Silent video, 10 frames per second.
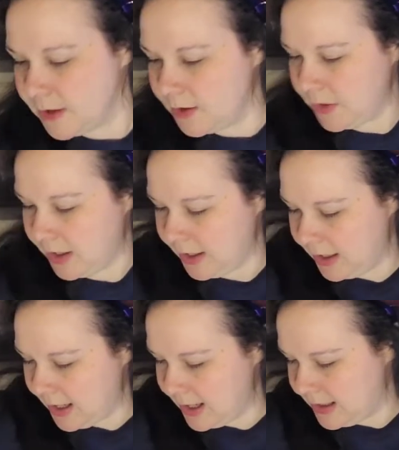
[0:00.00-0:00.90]
Okay,
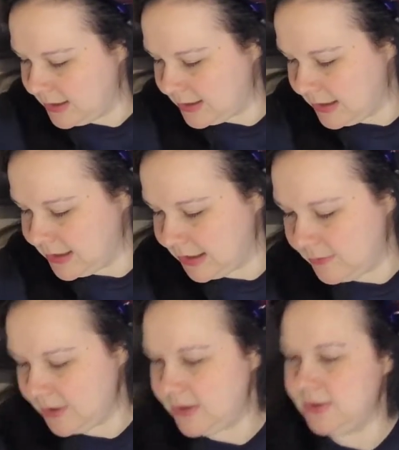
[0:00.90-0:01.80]
guys, let's see
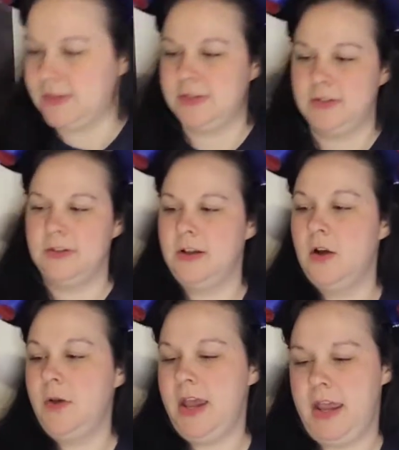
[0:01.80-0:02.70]
what else.
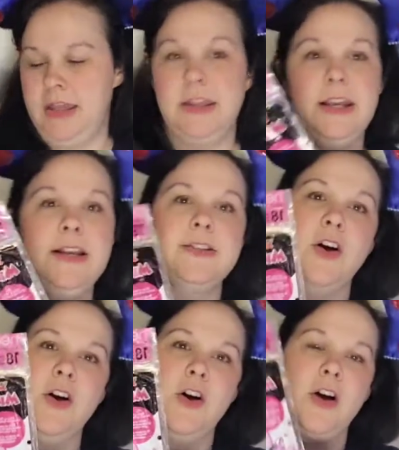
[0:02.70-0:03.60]
Okay, these
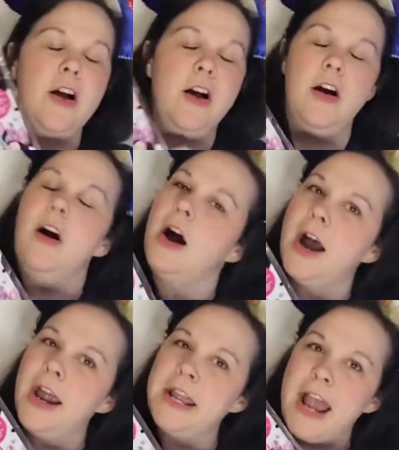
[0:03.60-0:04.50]
are,
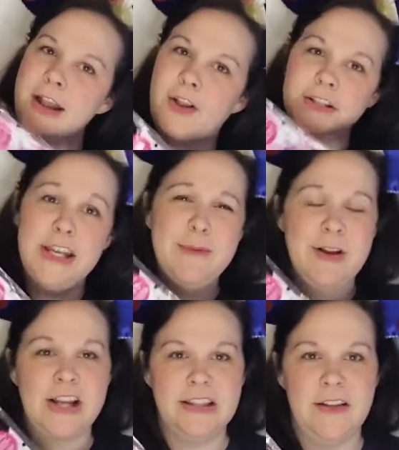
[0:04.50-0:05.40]
I cannot tell you how
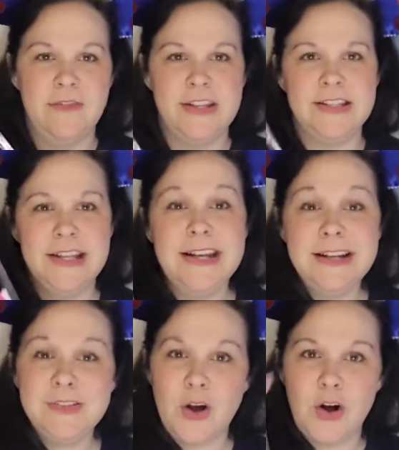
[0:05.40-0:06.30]
much I love these.
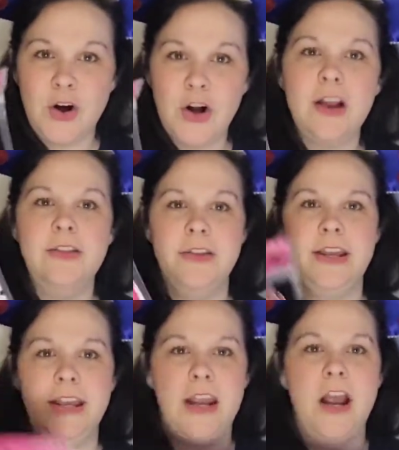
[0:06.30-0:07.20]
These are
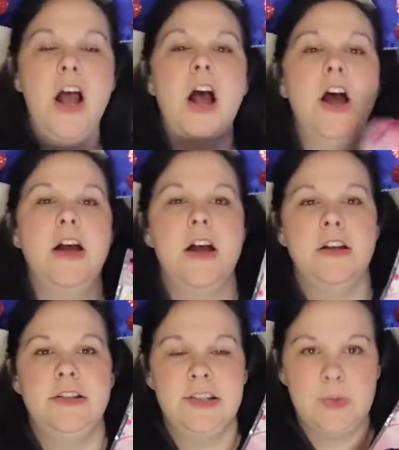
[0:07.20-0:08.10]
the
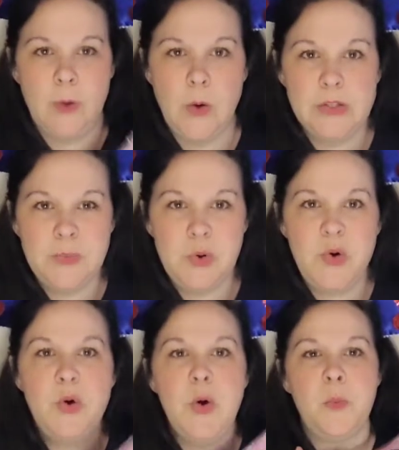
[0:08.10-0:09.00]

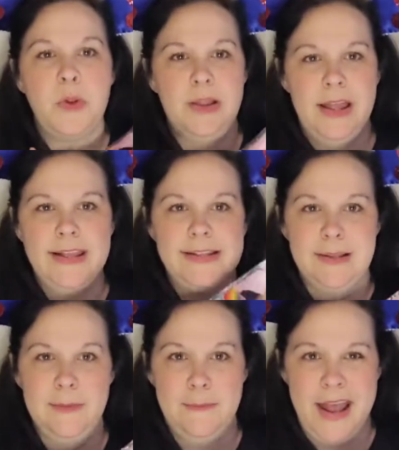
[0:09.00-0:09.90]
disposable place
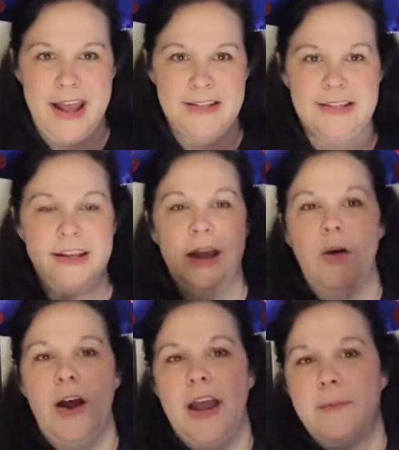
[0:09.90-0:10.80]
mats.
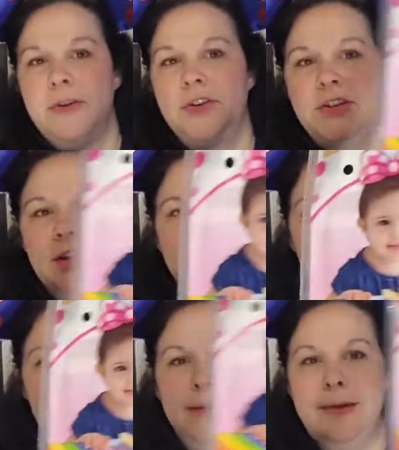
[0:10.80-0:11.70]
Now, I happen to just get the
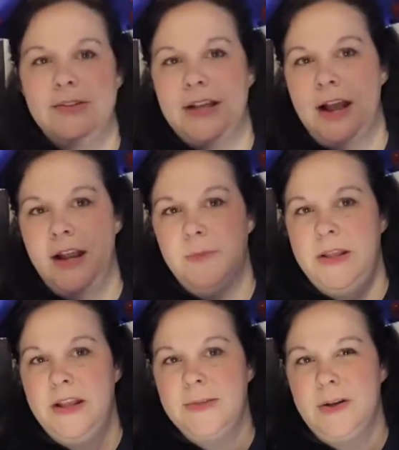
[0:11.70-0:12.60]
Mickey Mouse kind
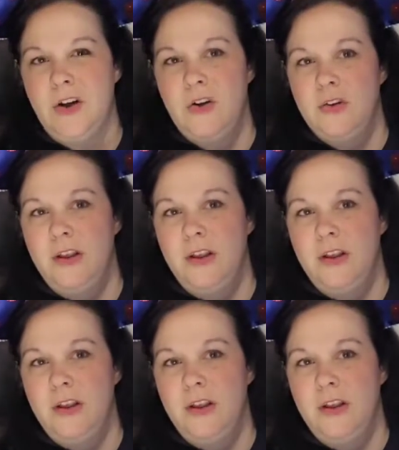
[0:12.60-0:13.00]
because my daughter